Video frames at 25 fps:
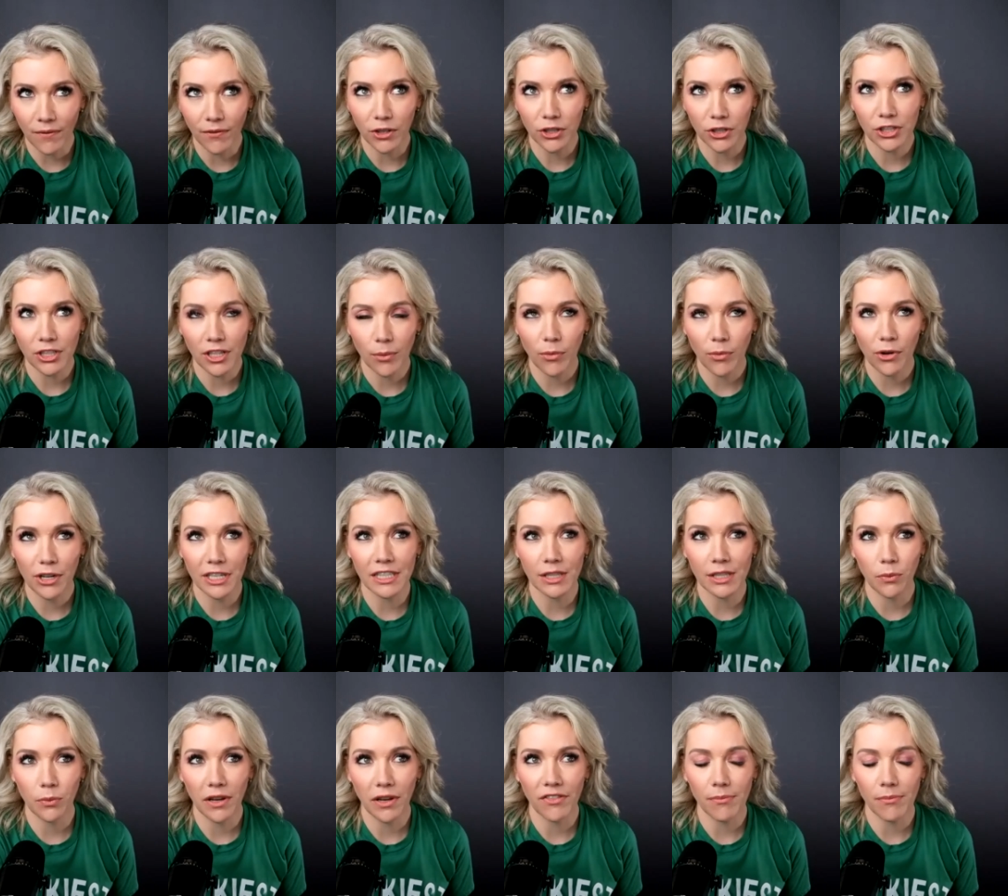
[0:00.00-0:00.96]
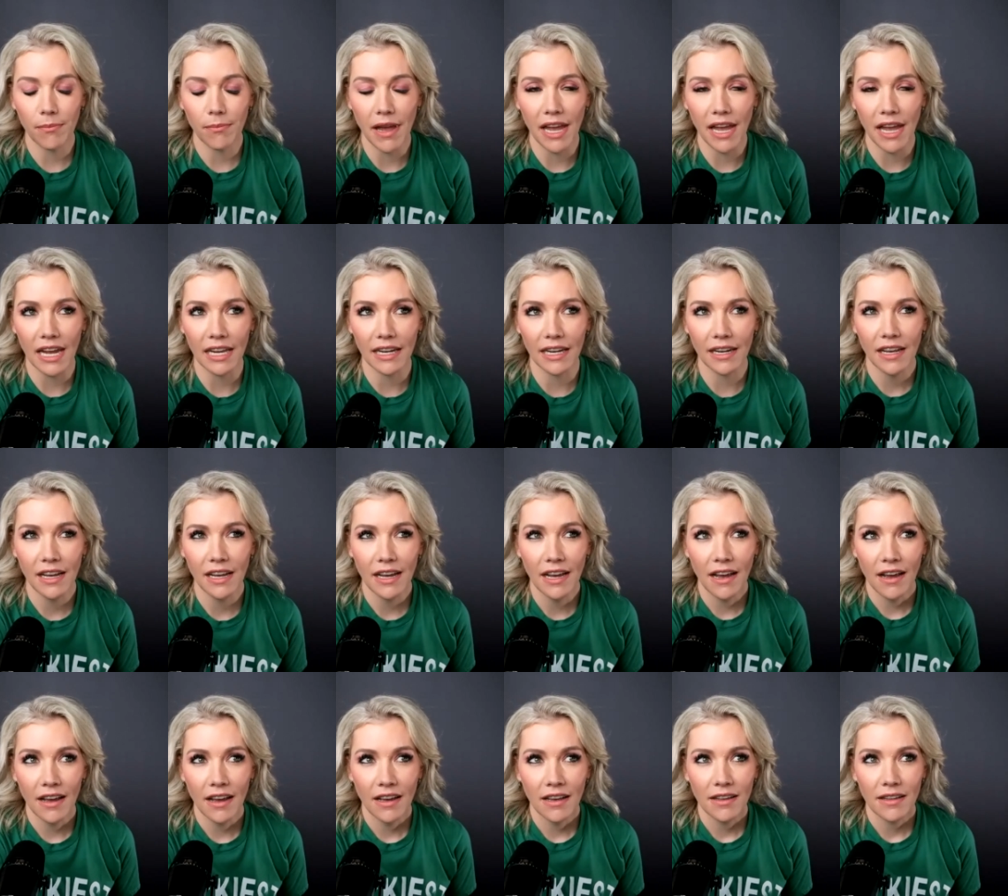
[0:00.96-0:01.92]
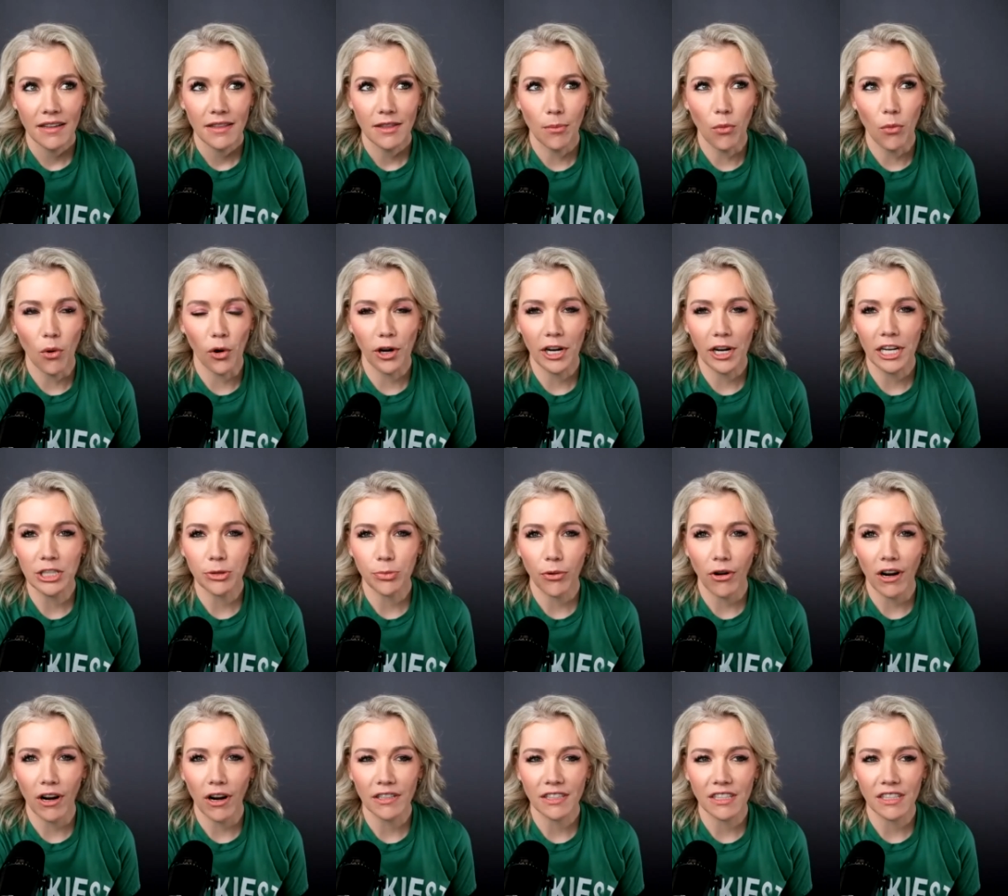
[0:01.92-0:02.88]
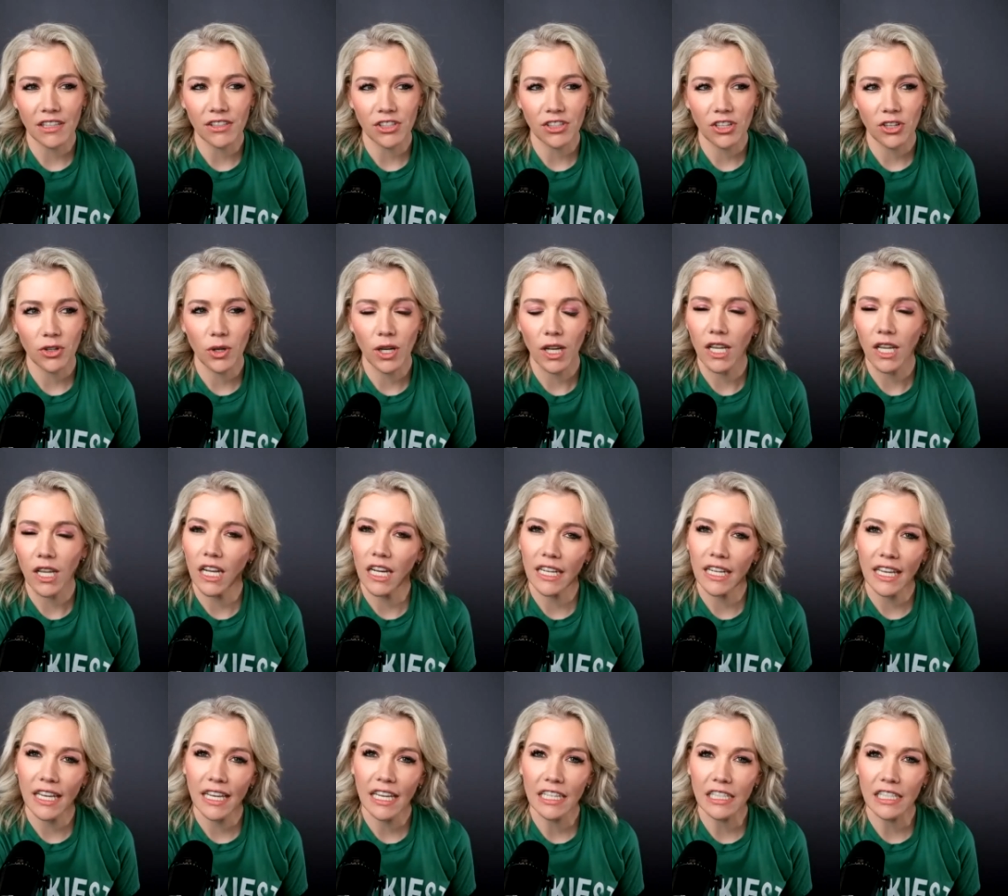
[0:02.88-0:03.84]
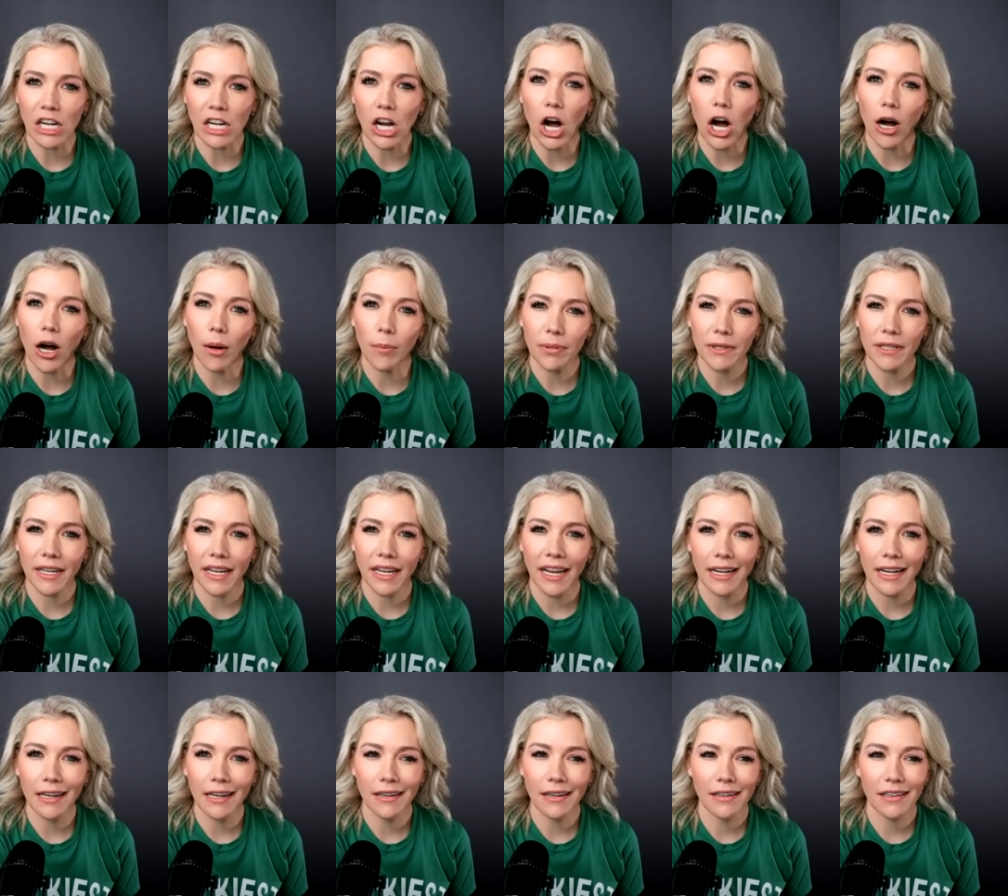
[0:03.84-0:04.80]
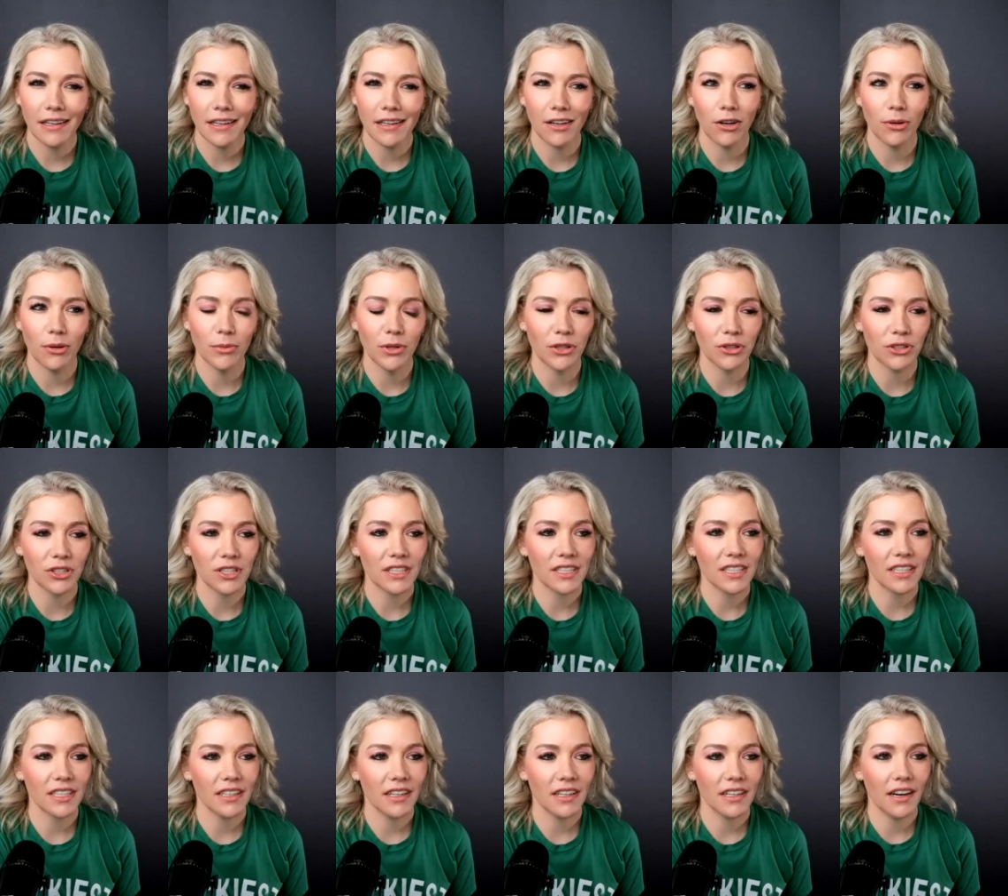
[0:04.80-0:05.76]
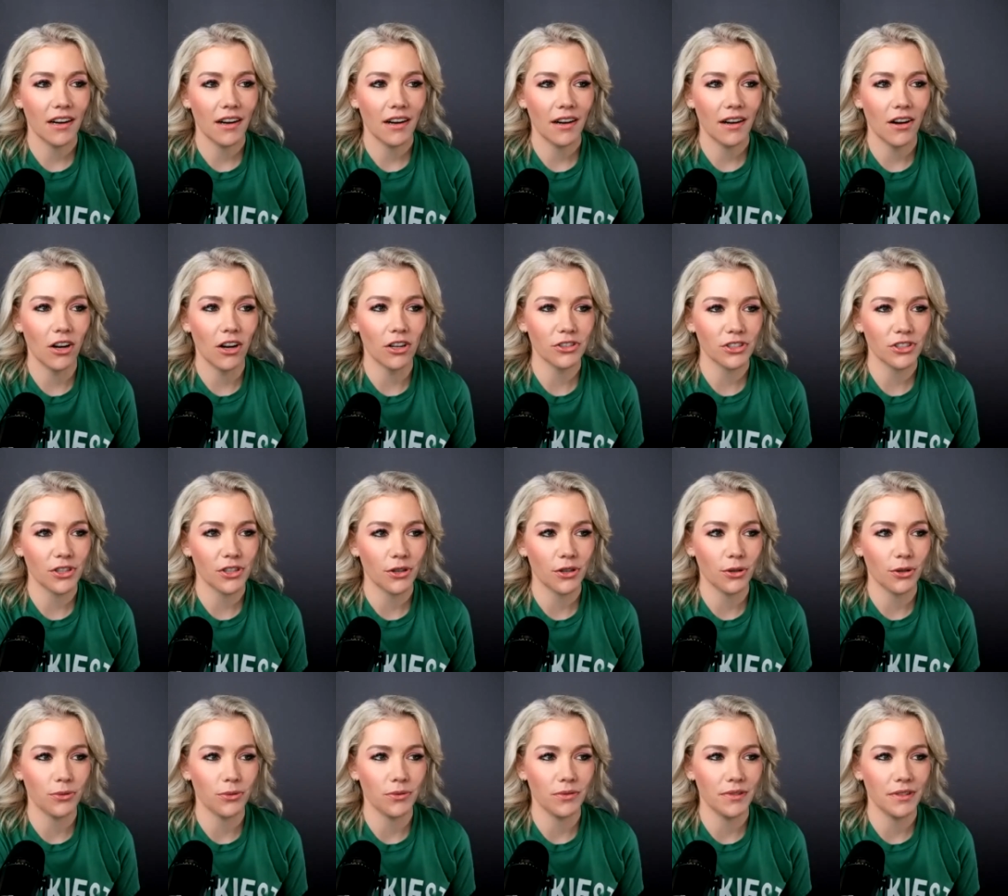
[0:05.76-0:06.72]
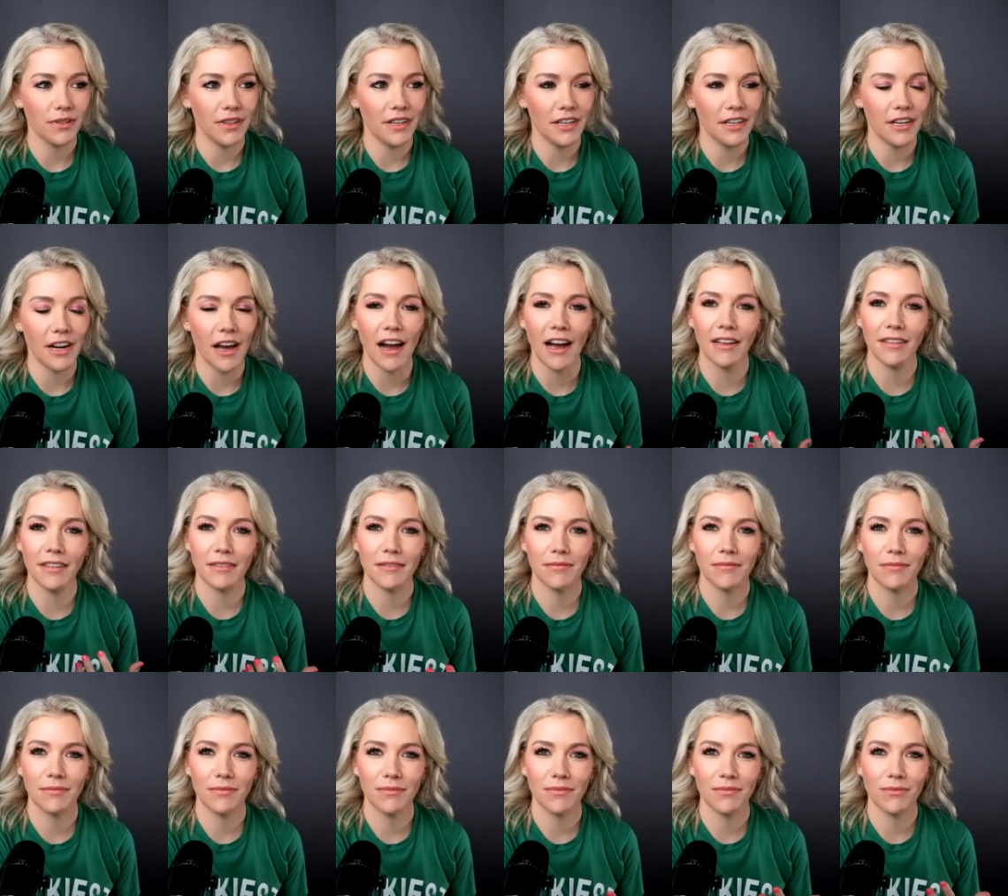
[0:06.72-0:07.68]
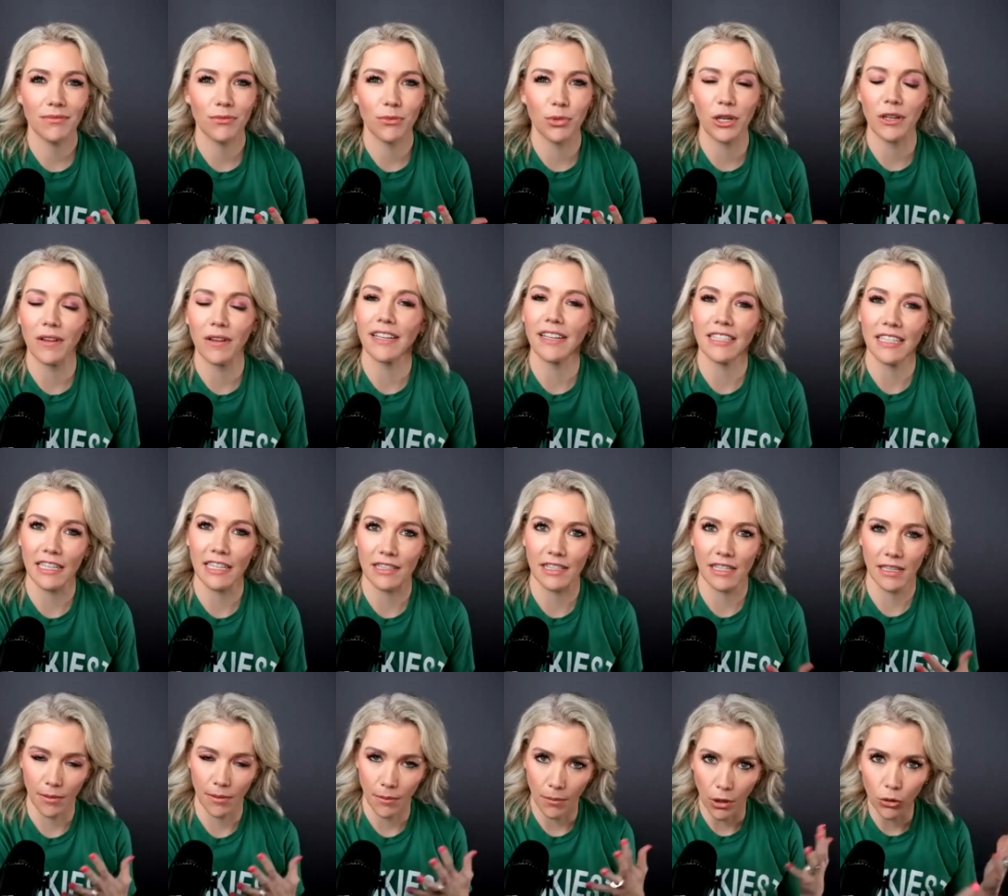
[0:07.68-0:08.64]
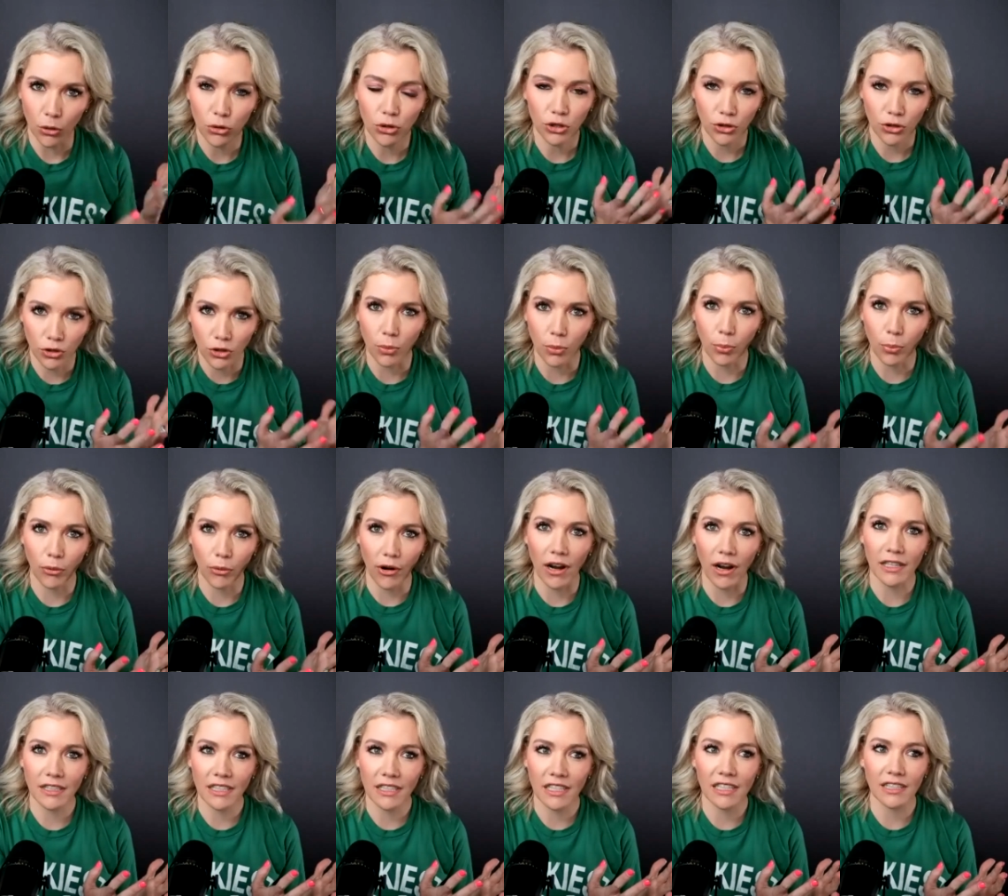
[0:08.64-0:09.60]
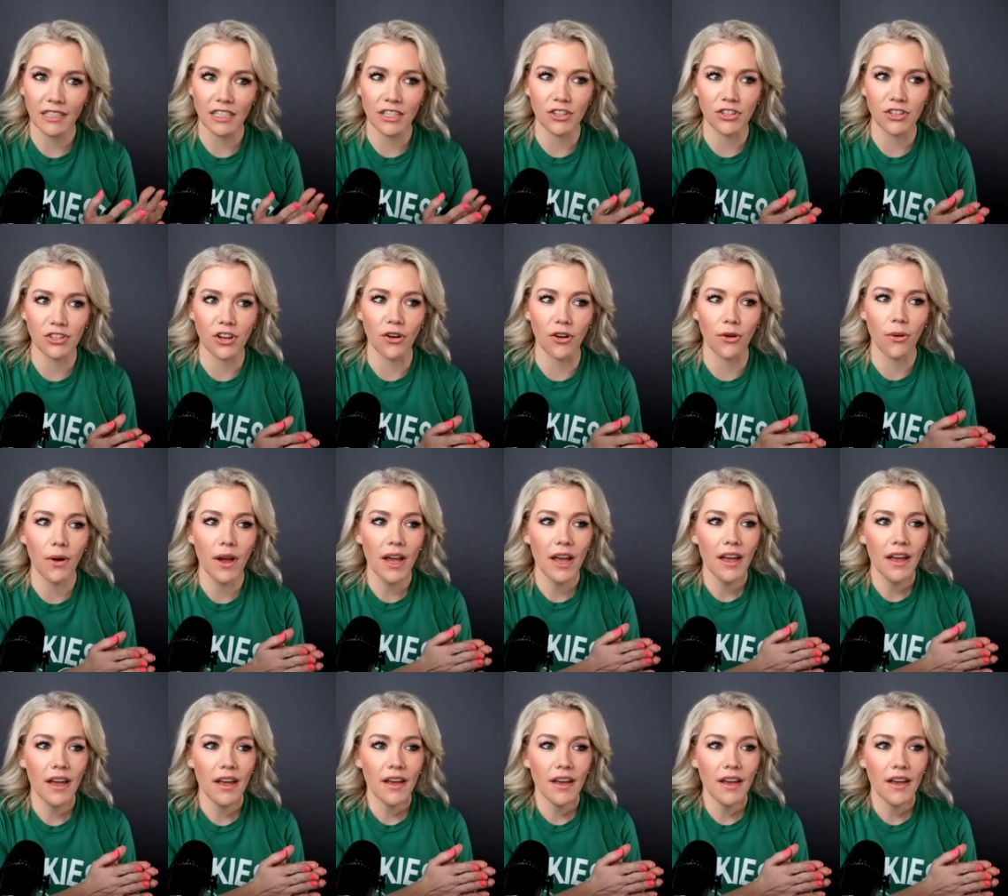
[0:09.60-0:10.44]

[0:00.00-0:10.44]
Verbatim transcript: And for some reason, we've made the mortgage process so clunky and complicated and almost also not realizing it's an emotional process and so